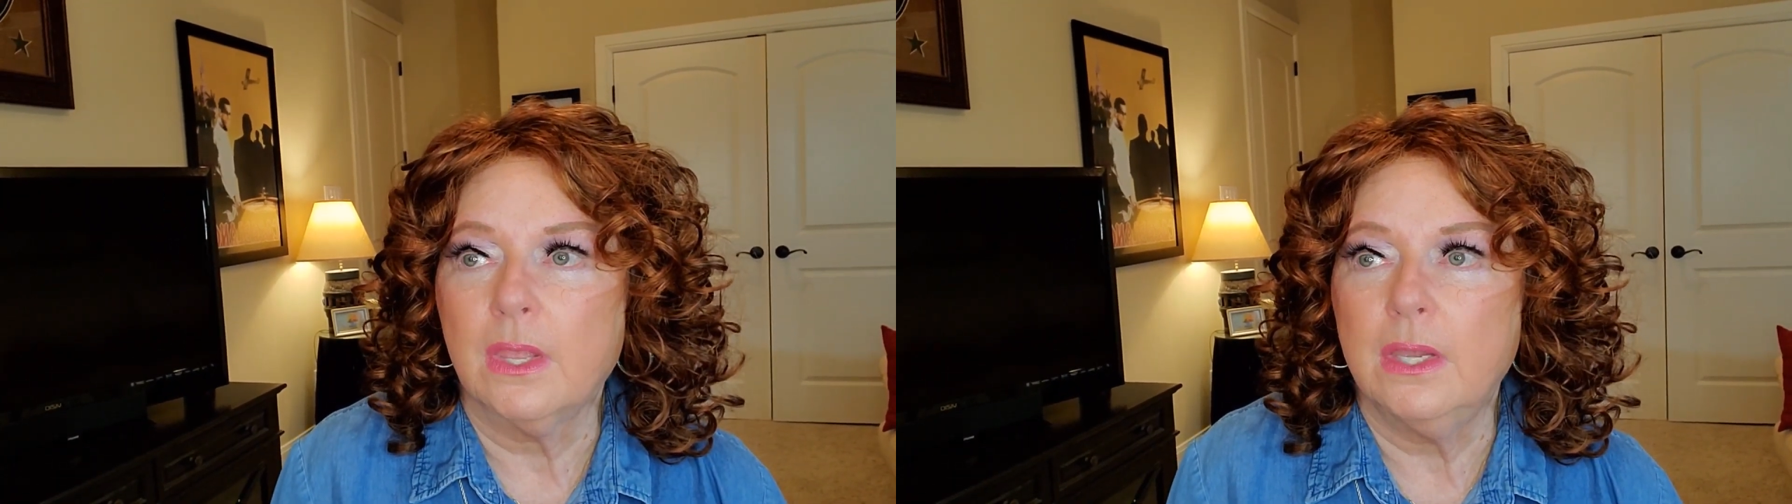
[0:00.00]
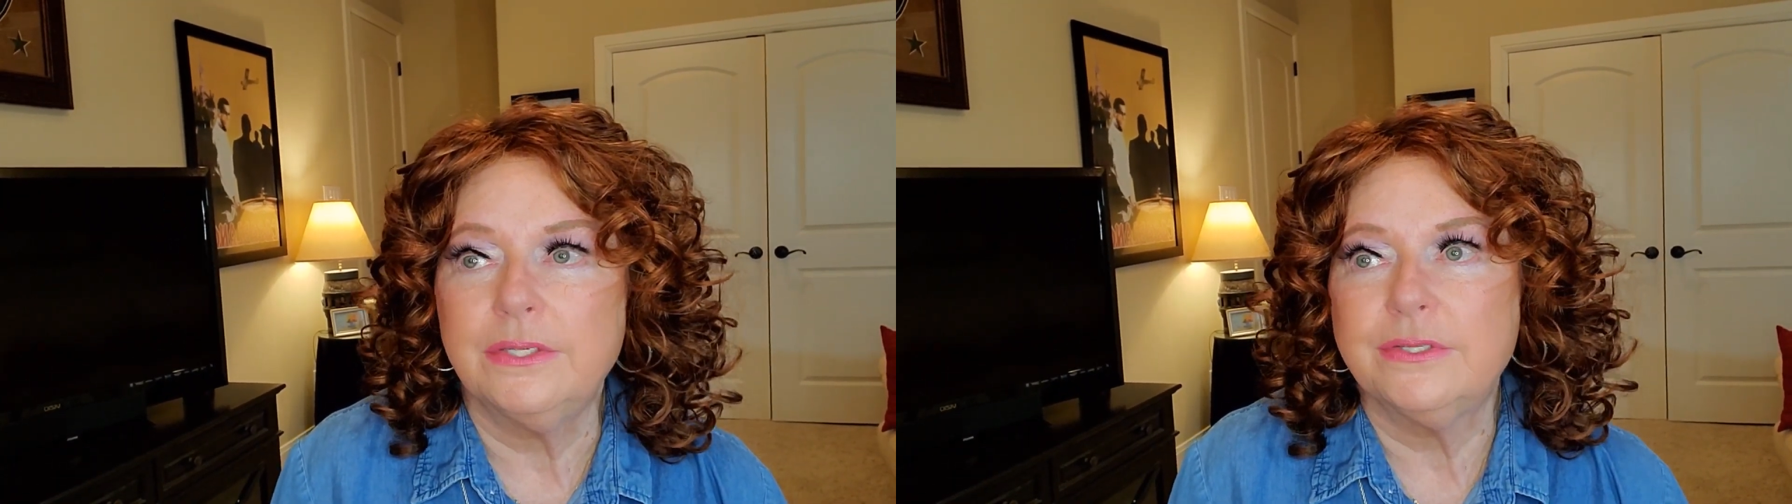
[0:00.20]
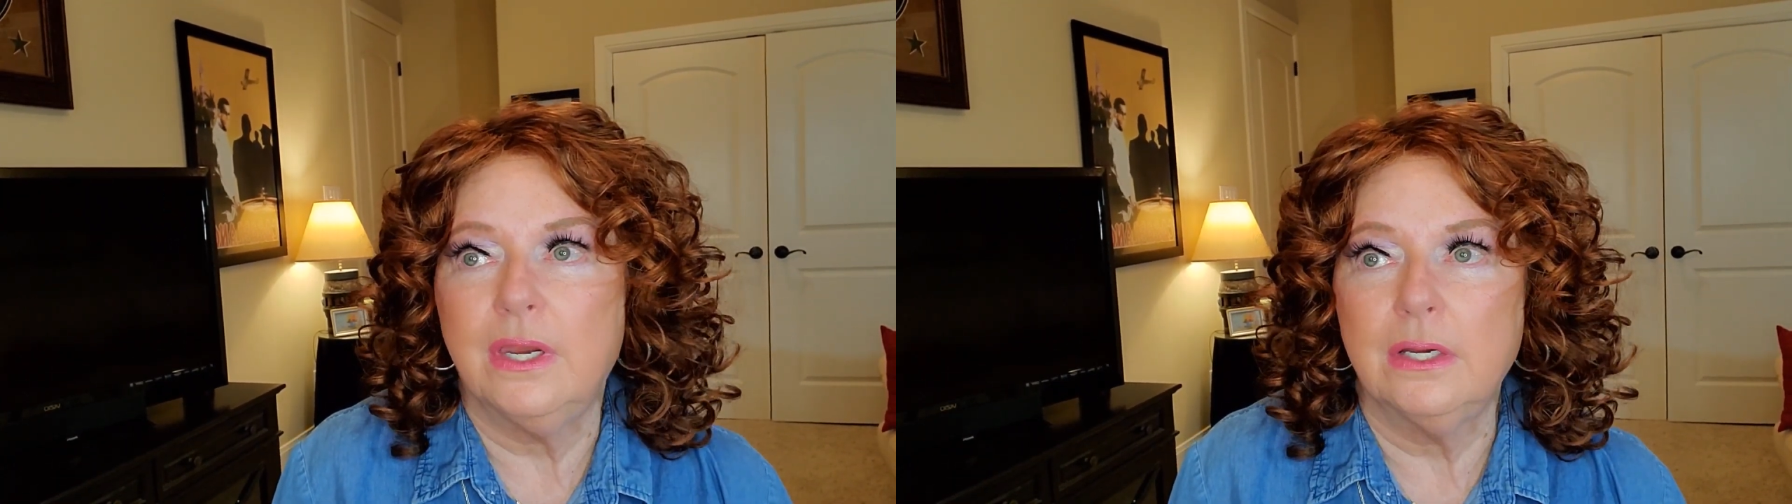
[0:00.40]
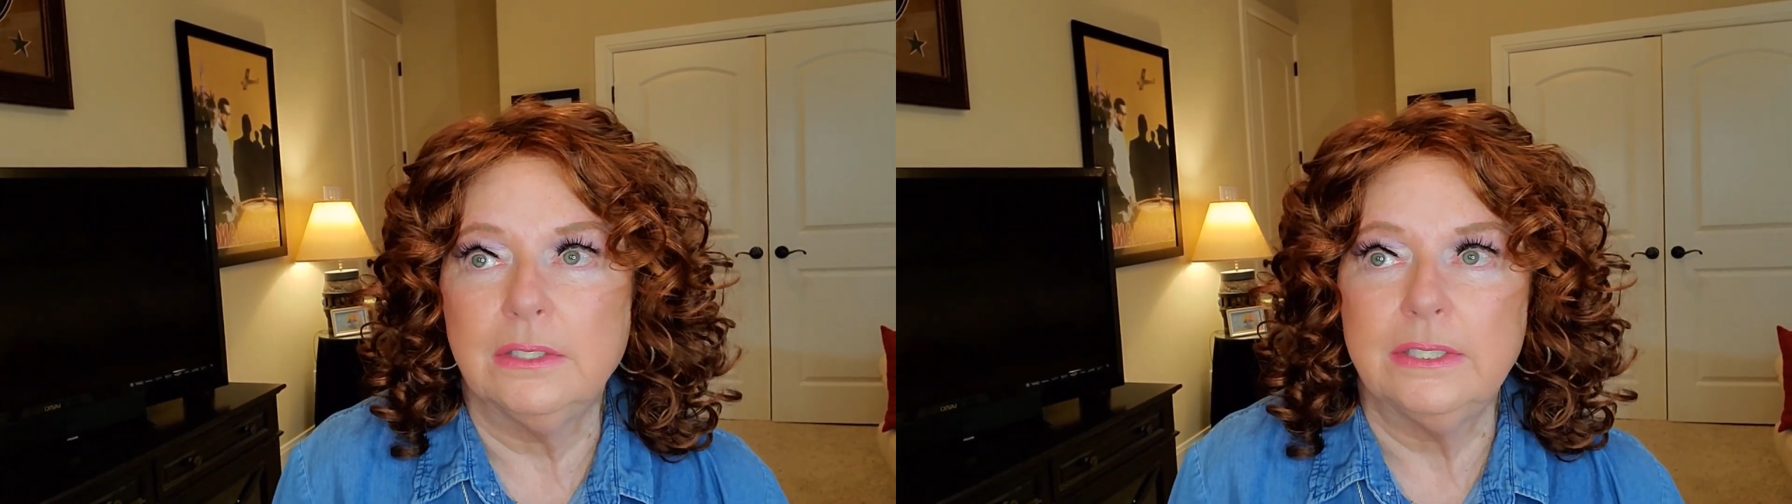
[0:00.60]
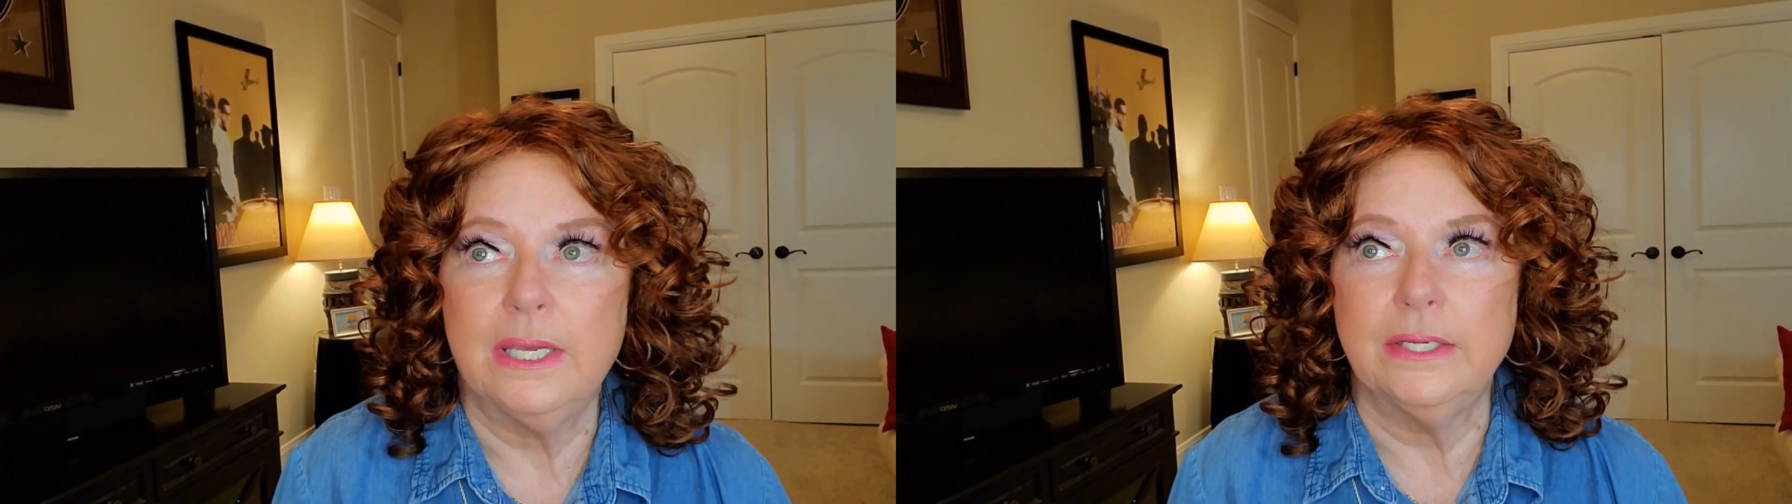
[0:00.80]
it's an
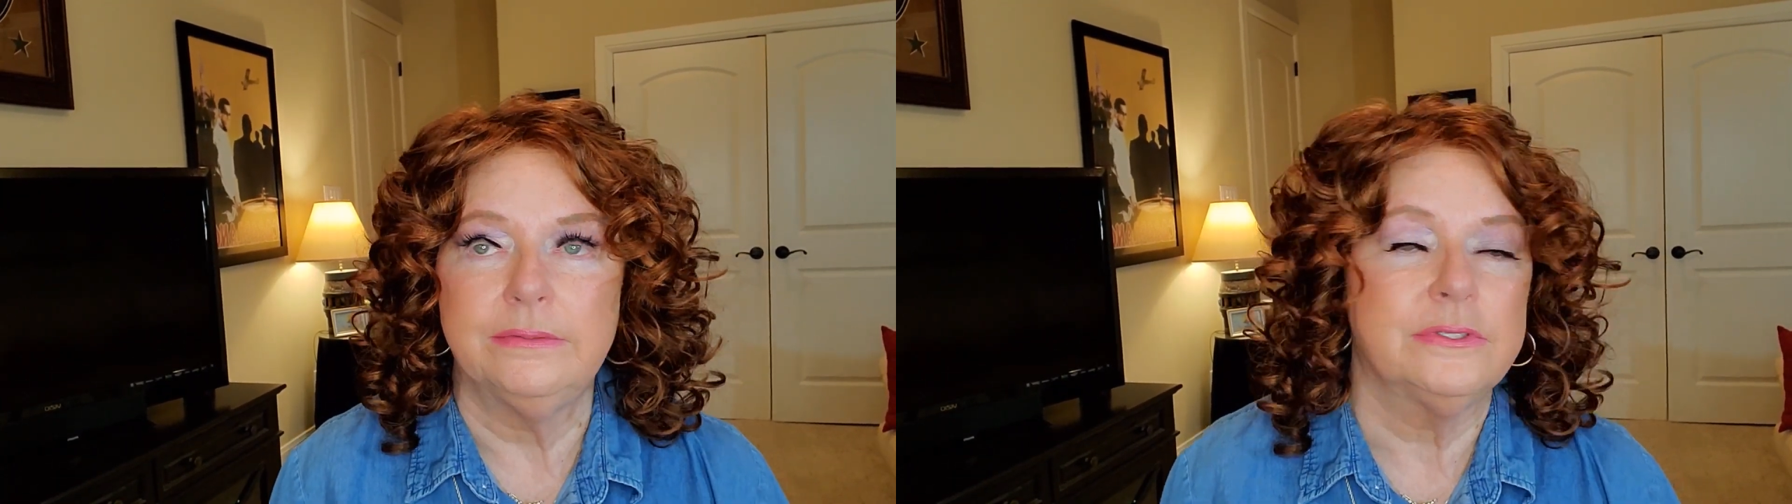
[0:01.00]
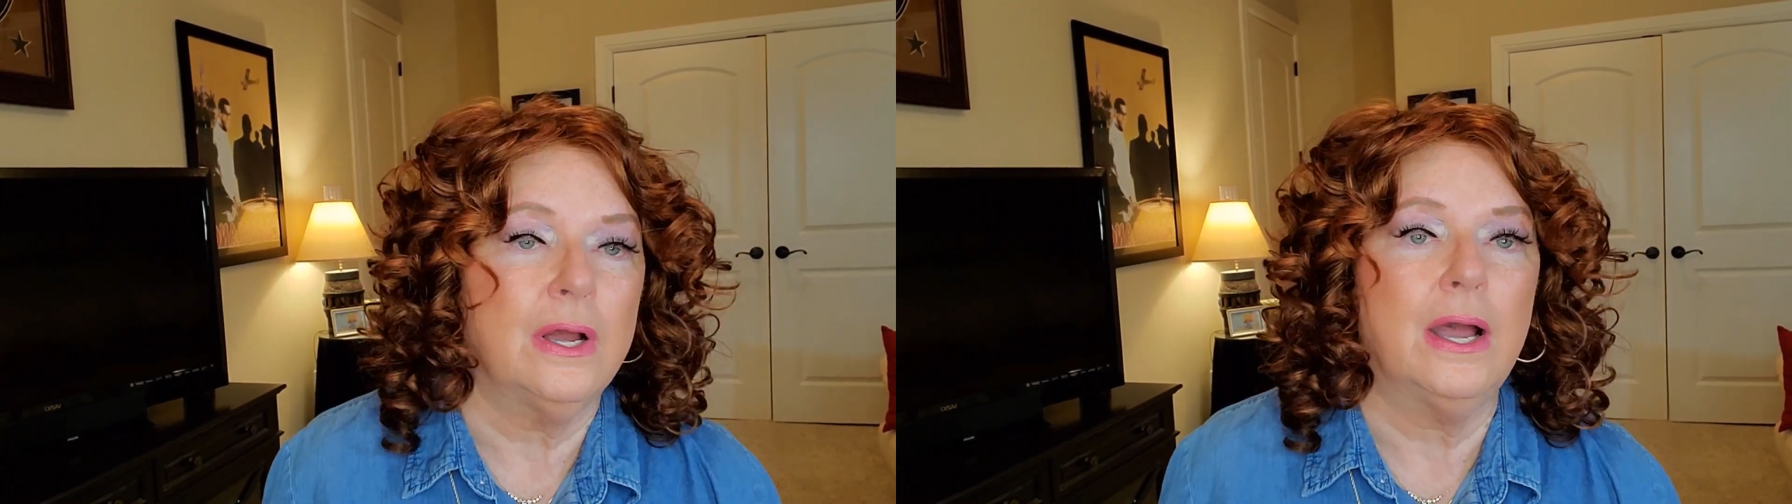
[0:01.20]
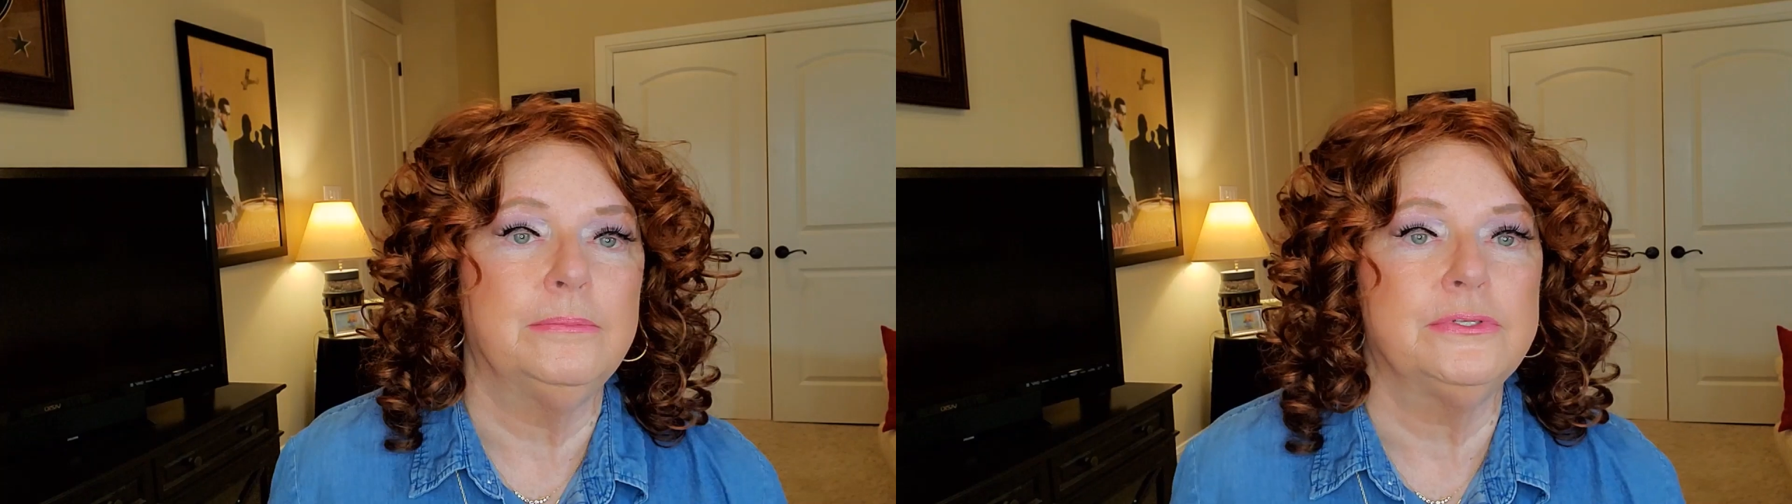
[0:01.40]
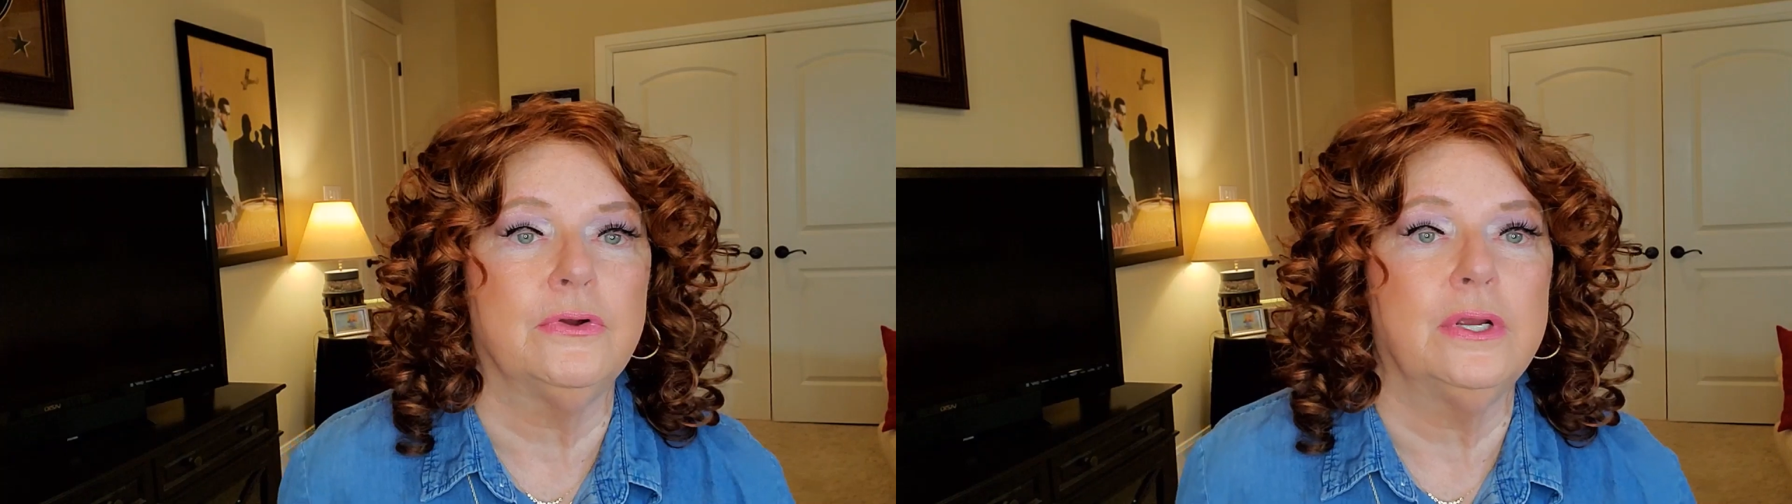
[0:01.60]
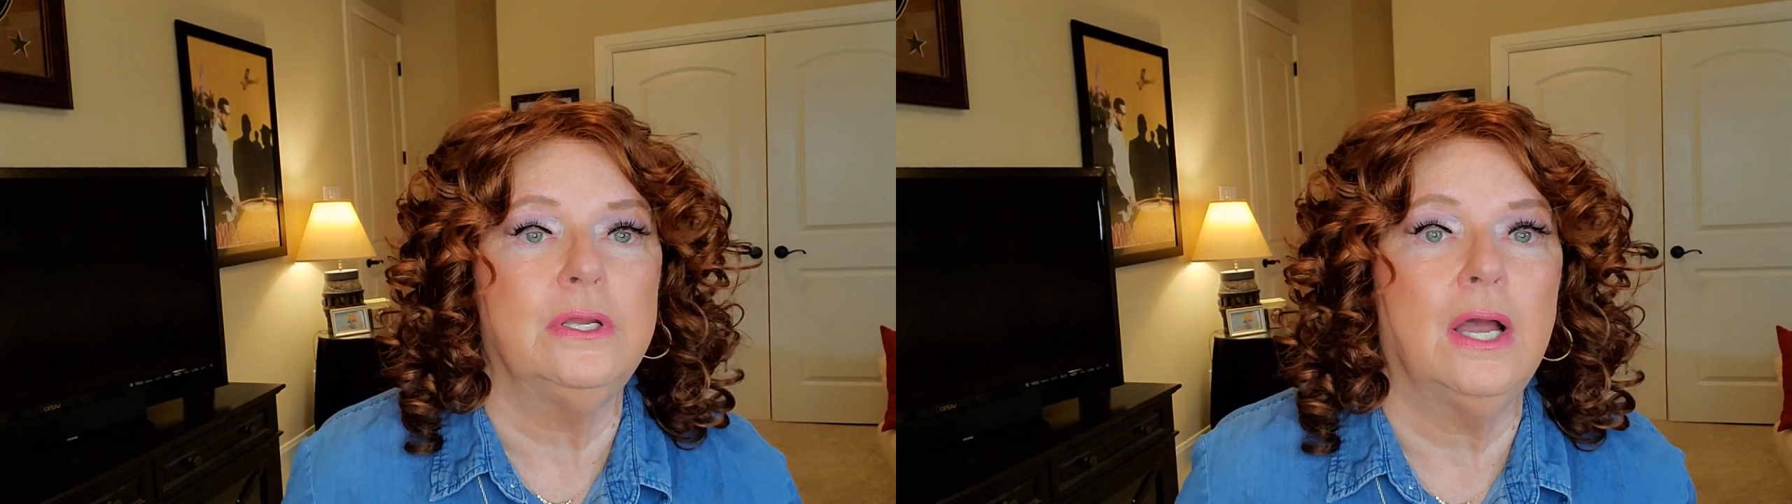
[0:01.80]
ugly day. So I'm sorry.